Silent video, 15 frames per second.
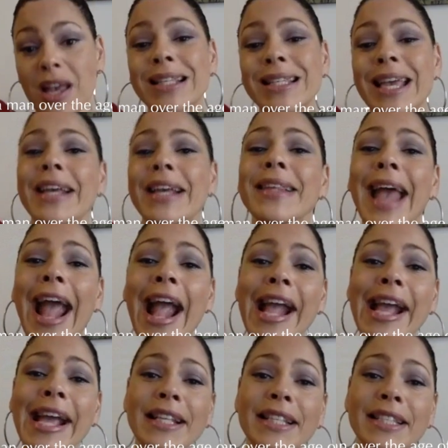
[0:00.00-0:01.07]
takes
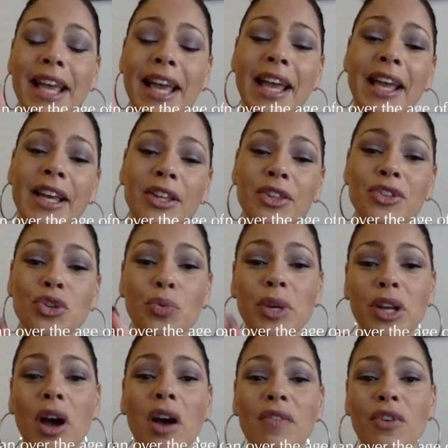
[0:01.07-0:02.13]
8 days to
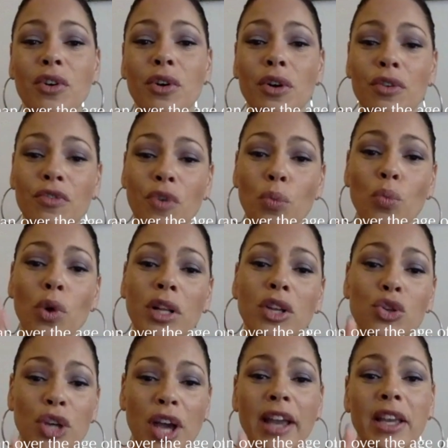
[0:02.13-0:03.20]
recover from one
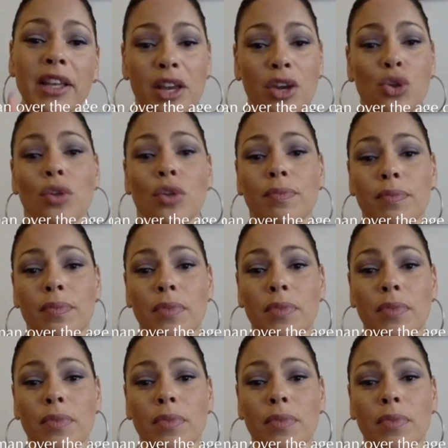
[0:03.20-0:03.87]
ejaculation.